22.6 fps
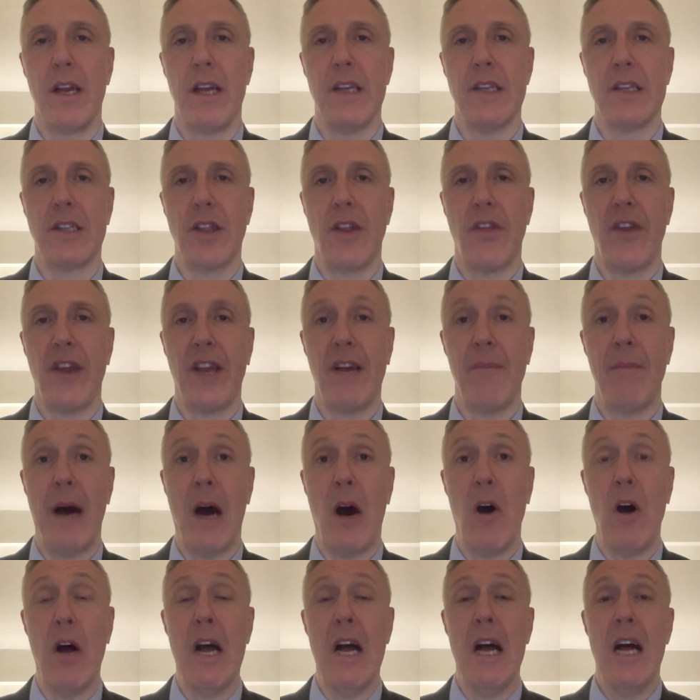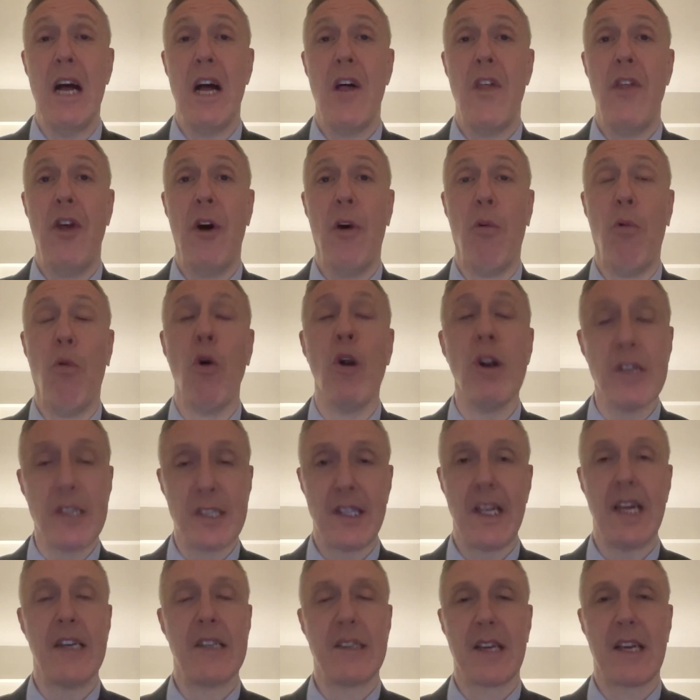is to think about the worst
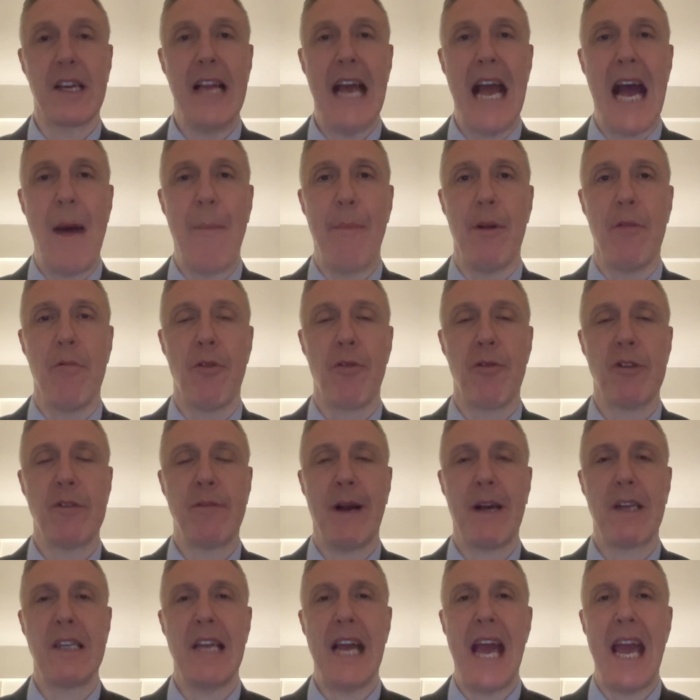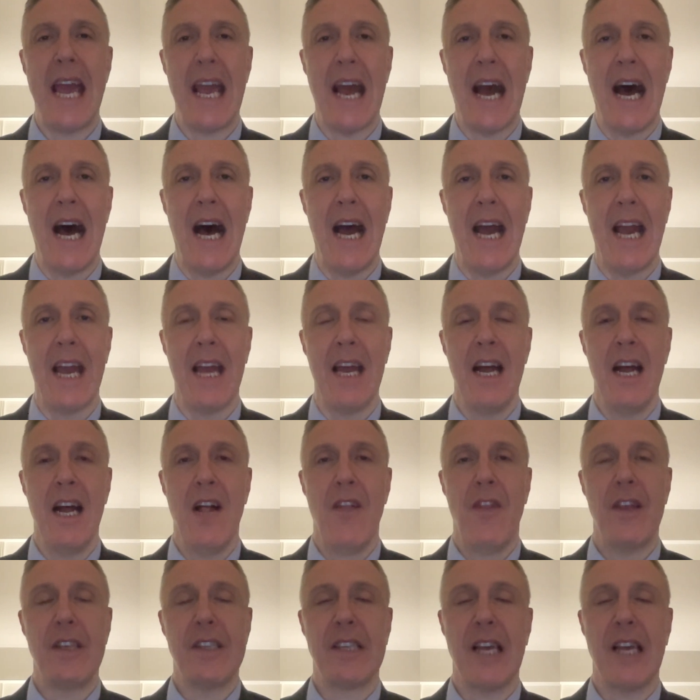things that could happen with respect to AI that,